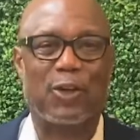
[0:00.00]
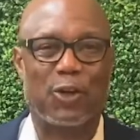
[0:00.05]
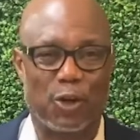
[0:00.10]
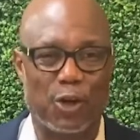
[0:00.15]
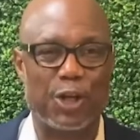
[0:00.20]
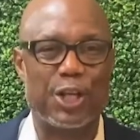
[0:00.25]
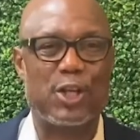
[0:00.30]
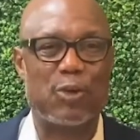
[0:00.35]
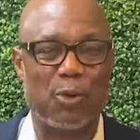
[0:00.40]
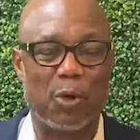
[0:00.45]

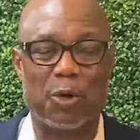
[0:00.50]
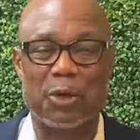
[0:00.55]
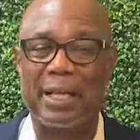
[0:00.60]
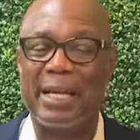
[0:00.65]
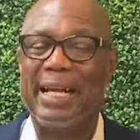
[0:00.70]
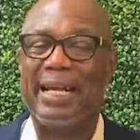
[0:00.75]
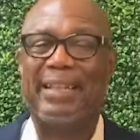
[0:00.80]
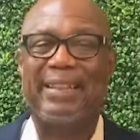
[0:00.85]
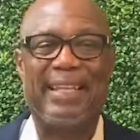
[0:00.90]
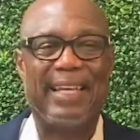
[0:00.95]
Are You Woke?
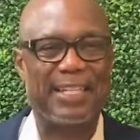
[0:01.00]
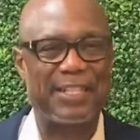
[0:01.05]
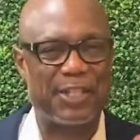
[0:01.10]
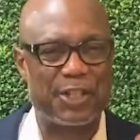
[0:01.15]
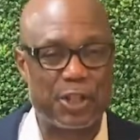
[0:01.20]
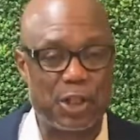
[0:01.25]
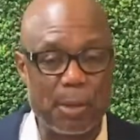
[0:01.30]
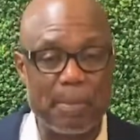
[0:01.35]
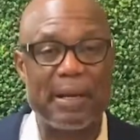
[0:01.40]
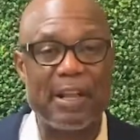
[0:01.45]
There's
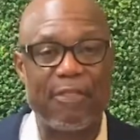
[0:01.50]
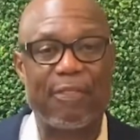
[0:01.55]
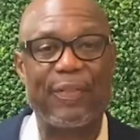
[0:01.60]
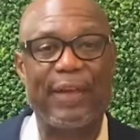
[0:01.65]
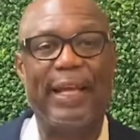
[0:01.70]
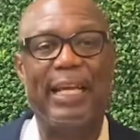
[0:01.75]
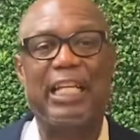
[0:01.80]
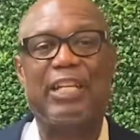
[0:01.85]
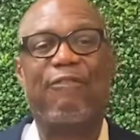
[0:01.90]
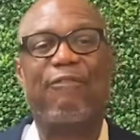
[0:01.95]
so many
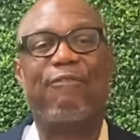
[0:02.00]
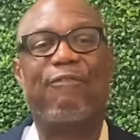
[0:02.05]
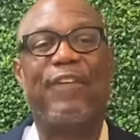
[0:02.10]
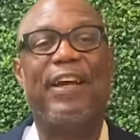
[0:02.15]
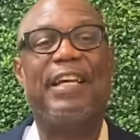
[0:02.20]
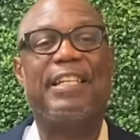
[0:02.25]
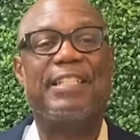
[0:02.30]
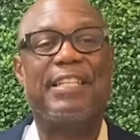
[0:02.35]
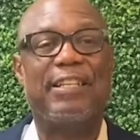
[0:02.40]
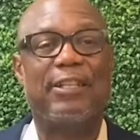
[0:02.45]
things
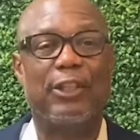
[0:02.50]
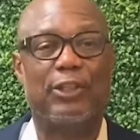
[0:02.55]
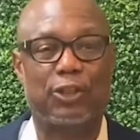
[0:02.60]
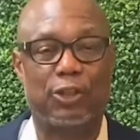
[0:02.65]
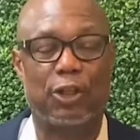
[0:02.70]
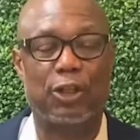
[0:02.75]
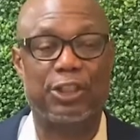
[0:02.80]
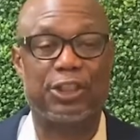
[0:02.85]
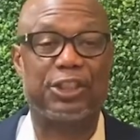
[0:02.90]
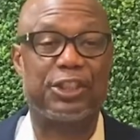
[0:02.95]
facing the
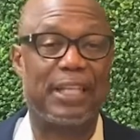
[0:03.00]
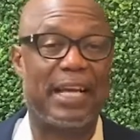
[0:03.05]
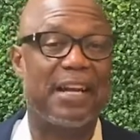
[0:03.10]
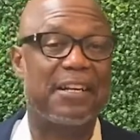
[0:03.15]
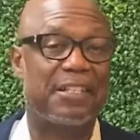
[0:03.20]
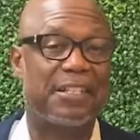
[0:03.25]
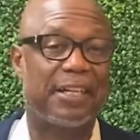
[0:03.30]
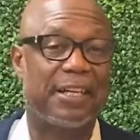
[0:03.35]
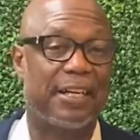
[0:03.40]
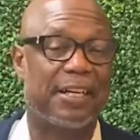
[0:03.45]
church,
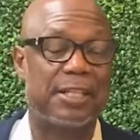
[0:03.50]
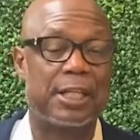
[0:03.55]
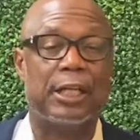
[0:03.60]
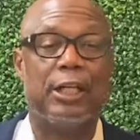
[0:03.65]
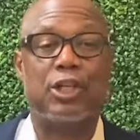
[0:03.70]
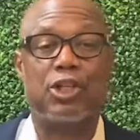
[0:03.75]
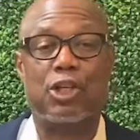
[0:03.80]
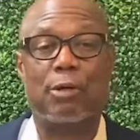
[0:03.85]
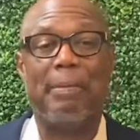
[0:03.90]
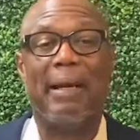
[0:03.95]
challenging us,
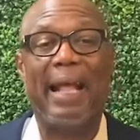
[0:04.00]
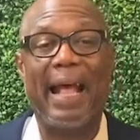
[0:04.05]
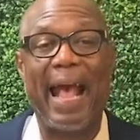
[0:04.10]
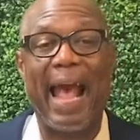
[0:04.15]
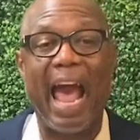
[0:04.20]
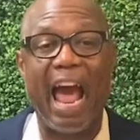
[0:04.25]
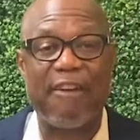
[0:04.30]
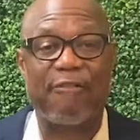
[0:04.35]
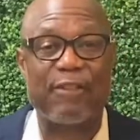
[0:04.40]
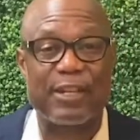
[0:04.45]
so many
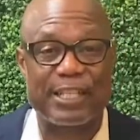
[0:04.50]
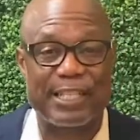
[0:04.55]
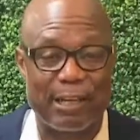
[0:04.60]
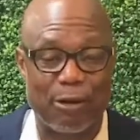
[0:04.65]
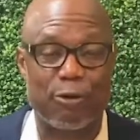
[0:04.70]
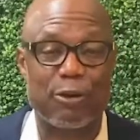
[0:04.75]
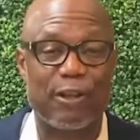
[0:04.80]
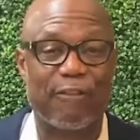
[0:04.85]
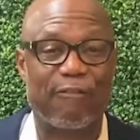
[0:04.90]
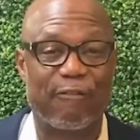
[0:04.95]

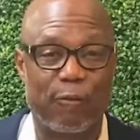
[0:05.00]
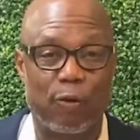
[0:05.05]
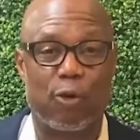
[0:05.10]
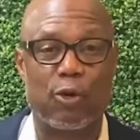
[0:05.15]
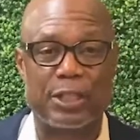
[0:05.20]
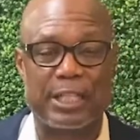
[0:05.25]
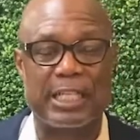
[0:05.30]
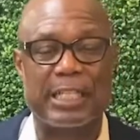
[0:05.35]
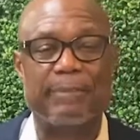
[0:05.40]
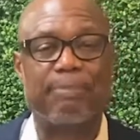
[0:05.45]
adversarial
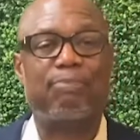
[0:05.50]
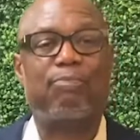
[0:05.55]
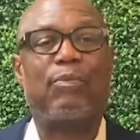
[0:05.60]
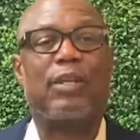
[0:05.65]
forces.